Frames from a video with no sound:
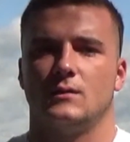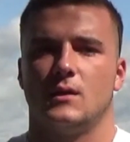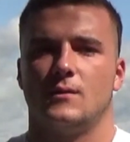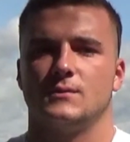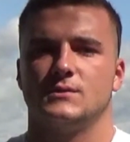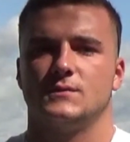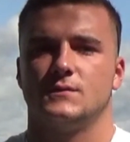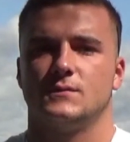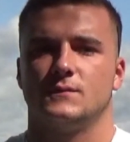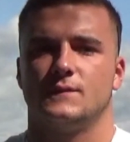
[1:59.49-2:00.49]
I
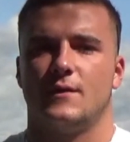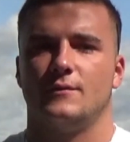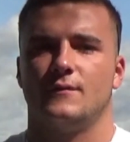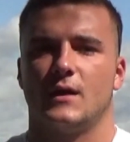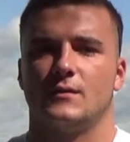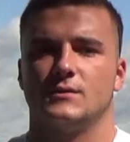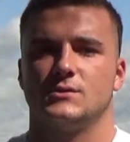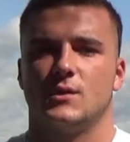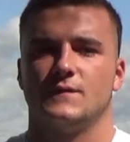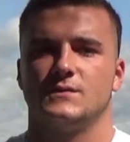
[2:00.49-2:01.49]
was very reckless,
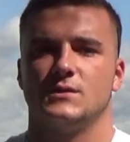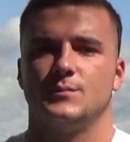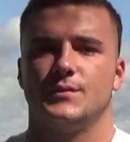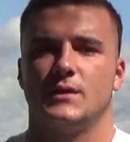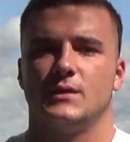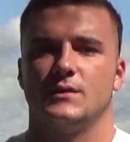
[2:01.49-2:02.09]
so I've seen plenty of